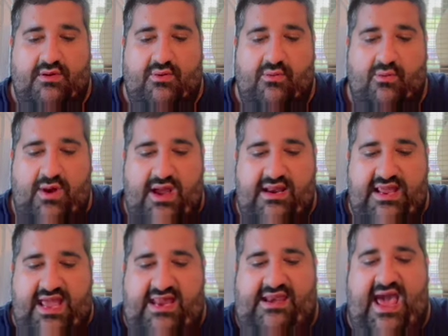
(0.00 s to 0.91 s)
win,
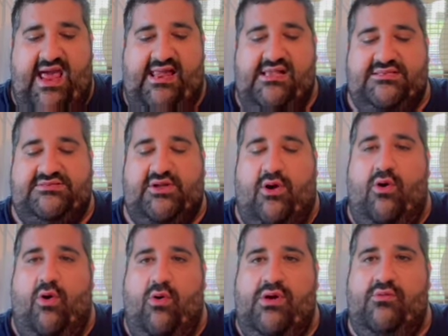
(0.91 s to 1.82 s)
and that is the
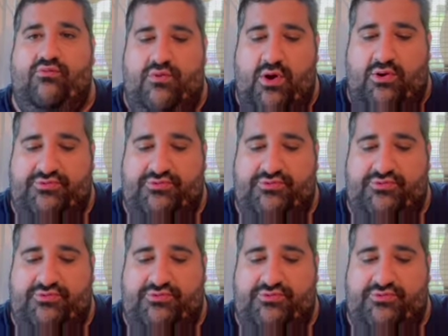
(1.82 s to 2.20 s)
only real